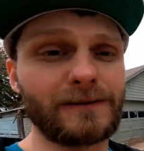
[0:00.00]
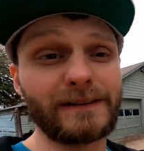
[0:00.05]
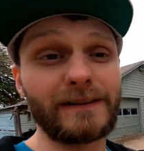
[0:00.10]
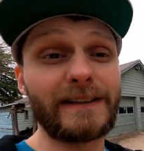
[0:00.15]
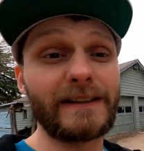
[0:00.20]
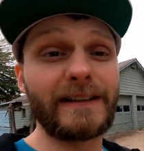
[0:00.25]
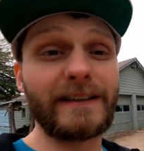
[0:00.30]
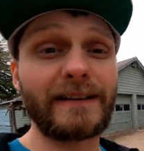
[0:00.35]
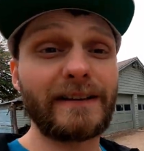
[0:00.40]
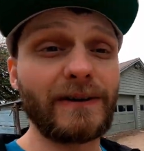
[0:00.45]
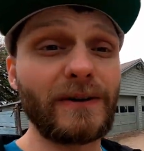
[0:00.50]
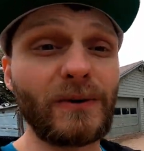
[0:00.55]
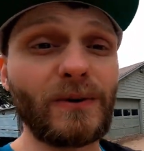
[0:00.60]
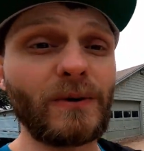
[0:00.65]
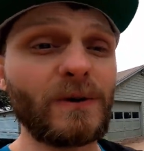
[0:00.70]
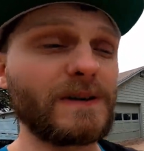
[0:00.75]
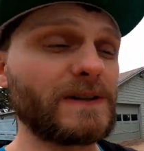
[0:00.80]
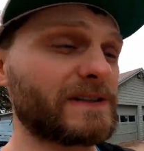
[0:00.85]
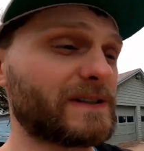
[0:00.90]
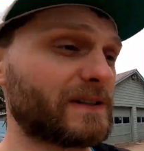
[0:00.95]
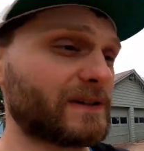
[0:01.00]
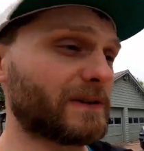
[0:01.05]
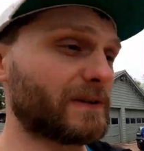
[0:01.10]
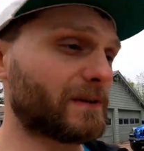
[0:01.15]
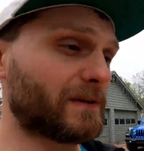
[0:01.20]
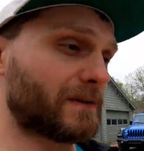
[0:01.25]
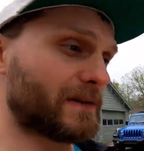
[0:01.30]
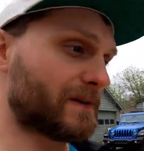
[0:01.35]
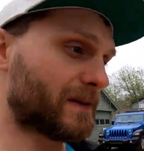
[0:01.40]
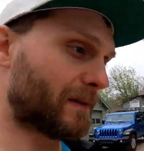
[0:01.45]
We're leaking coolant
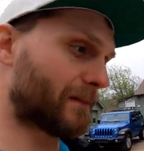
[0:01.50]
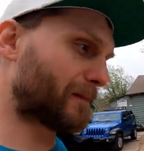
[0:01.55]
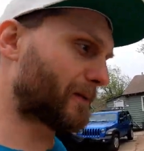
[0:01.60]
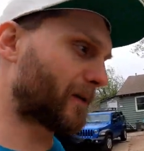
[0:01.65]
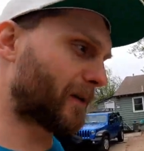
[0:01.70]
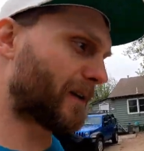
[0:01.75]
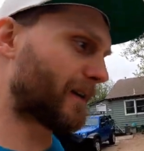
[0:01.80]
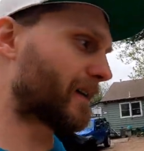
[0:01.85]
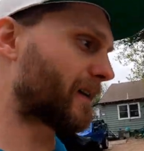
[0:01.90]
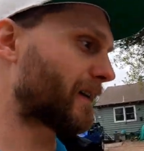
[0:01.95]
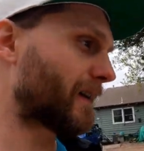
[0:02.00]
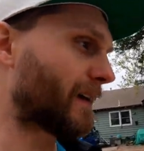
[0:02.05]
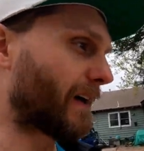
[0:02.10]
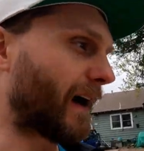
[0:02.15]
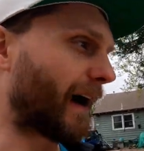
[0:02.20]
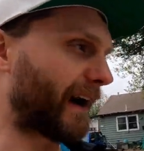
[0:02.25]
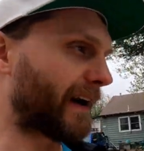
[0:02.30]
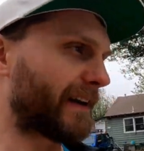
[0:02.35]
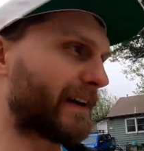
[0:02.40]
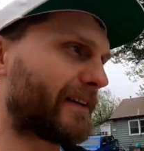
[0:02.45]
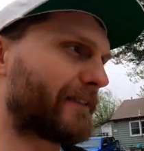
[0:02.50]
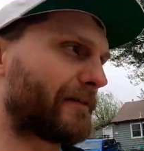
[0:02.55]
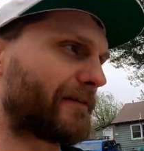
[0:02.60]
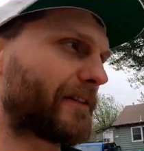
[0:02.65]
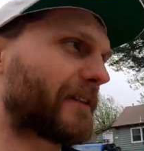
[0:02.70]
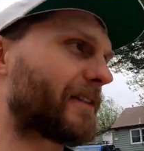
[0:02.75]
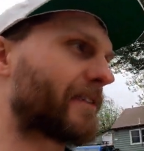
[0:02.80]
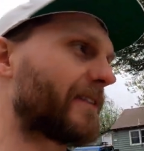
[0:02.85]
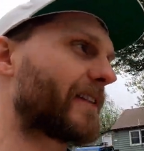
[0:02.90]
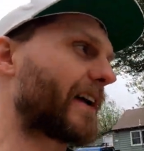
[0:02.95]
still somewhere. I need to
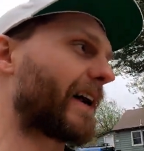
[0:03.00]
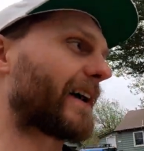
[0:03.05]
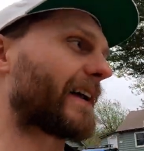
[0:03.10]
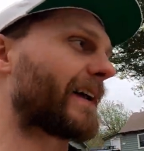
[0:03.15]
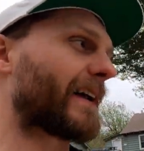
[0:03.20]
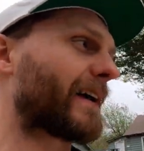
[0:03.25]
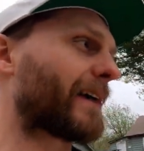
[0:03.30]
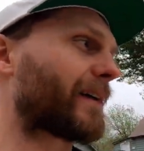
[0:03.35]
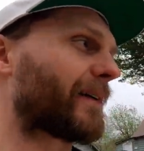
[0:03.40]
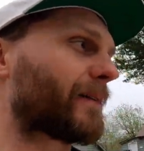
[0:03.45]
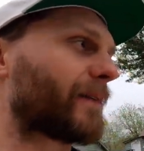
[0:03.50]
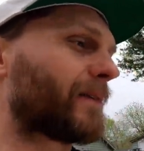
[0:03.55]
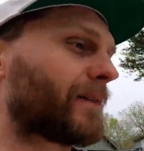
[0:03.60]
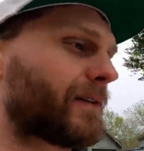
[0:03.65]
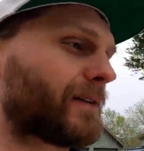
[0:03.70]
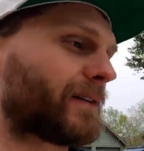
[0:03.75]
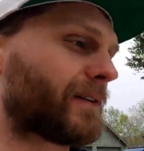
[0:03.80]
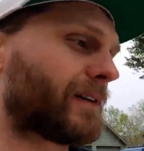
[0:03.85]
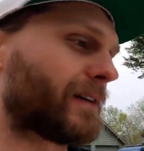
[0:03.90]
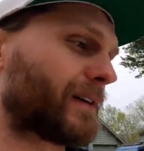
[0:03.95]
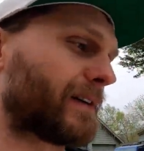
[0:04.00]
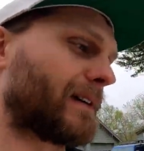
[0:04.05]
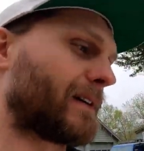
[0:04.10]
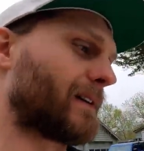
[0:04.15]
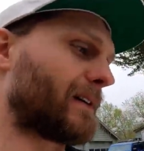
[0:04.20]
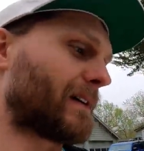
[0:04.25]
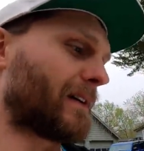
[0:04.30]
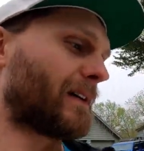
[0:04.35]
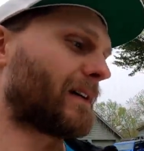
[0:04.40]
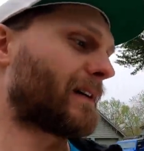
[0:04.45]
figure that out.
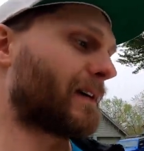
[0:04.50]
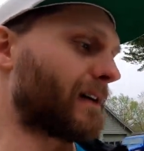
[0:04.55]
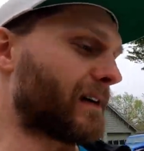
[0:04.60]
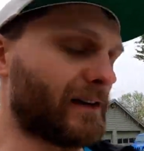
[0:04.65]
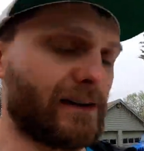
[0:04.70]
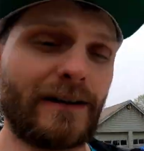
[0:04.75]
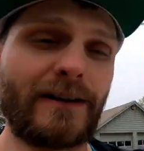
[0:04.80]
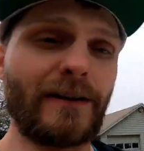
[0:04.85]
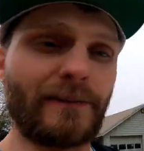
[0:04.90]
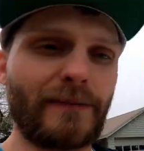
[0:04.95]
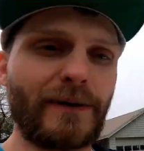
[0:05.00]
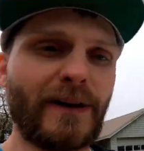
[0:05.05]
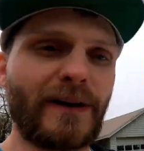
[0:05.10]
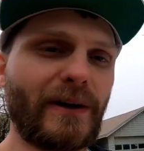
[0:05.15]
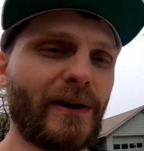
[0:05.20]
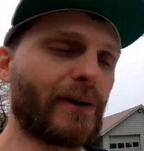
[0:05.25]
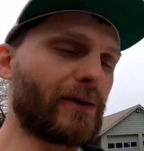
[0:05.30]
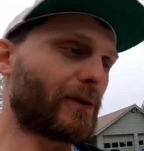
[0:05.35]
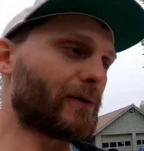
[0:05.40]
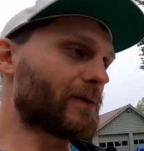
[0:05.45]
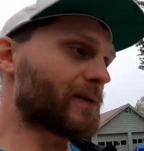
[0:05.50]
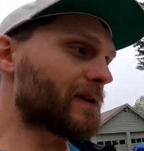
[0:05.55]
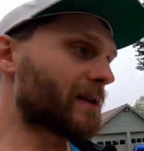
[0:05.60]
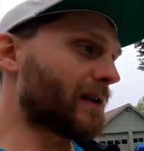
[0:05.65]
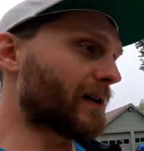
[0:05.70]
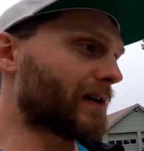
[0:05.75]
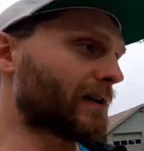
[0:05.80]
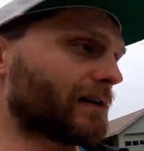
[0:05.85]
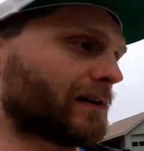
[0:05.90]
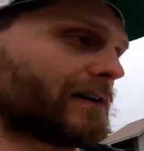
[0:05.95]
Could be hose,
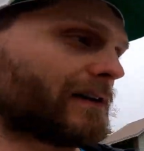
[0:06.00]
